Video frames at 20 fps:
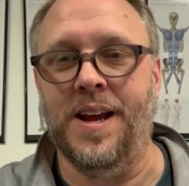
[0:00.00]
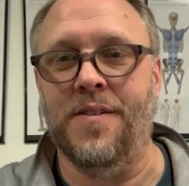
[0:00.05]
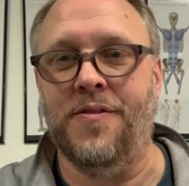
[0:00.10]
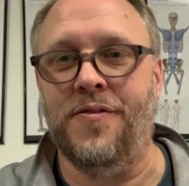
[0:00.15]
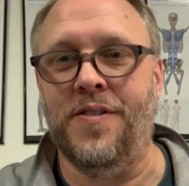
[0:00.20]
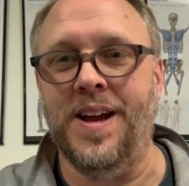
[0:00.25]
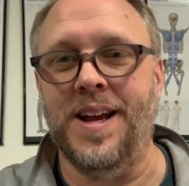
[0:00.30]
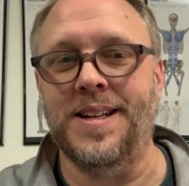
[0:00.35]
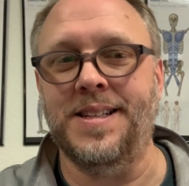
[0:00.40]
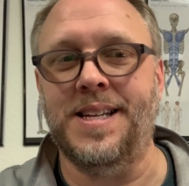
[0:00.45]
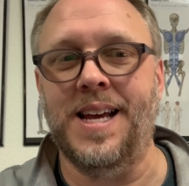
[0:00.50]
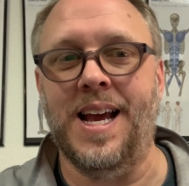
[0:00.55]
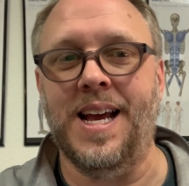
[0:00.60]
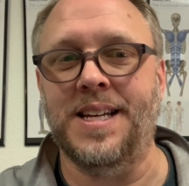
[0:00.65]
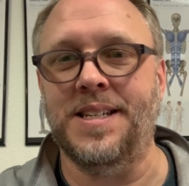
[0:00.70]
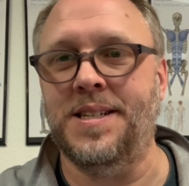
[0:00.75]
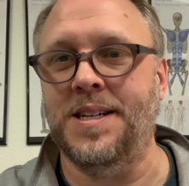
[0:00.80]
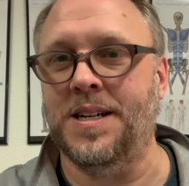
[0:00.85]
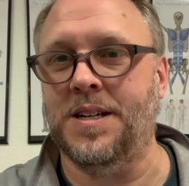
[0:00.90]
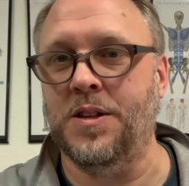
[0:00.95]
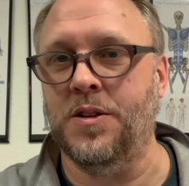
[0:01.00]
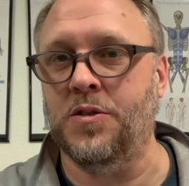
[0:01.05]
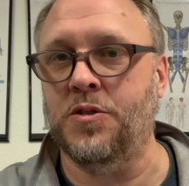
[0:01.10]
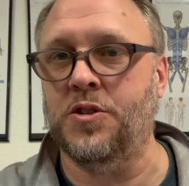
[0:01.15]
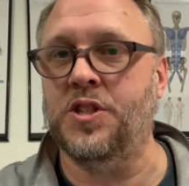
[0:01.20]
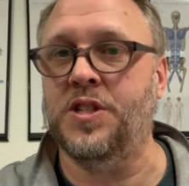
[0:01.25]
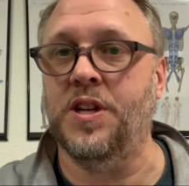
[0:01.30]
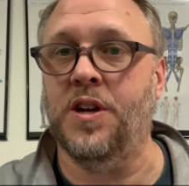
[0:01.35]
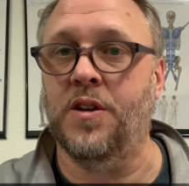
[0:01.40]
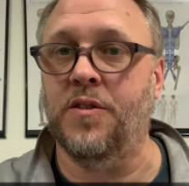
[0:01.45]
a fantastic little
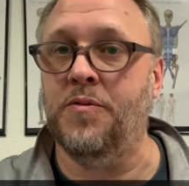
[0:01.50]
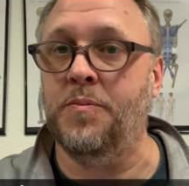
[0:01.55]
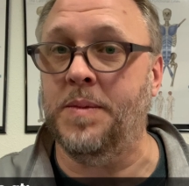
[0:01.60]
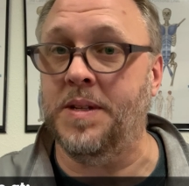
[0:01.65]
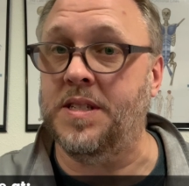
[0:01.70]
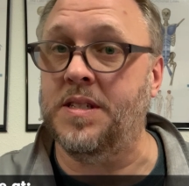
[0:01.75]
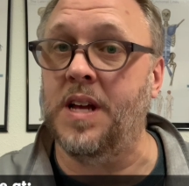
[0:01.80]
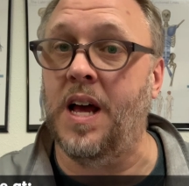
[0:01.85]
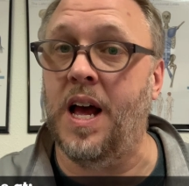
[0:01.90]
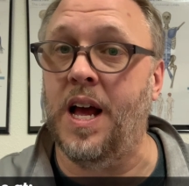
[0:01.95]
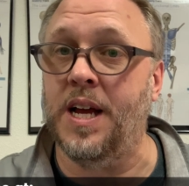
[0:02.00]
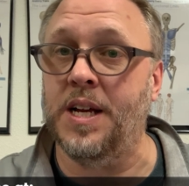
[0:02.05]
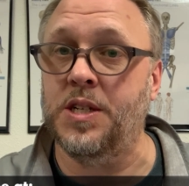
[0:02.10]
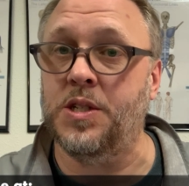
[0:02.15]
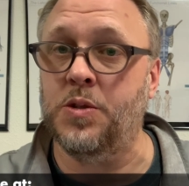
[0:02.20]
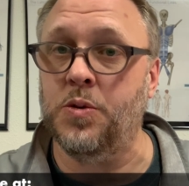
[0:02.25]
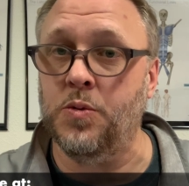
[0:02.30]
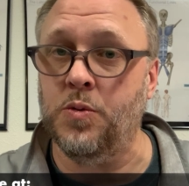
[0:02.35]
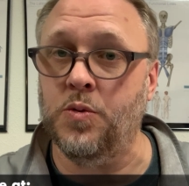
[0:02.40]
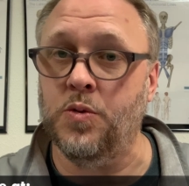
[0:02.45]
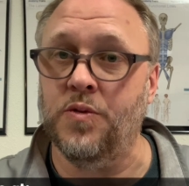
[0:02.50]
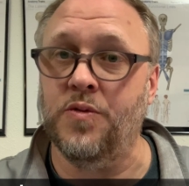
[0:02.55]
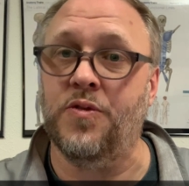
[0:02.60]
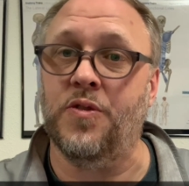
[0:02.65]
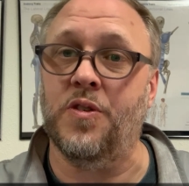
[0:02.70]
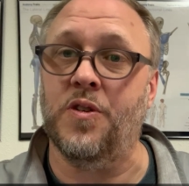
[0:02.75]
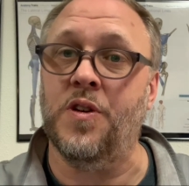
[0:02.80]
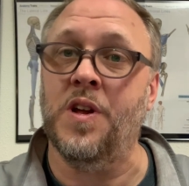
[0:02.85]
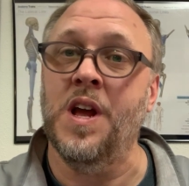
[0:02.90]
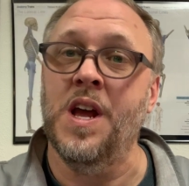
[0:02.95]
self-massage tool
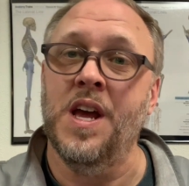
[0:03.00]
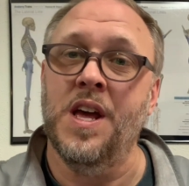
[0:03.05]
for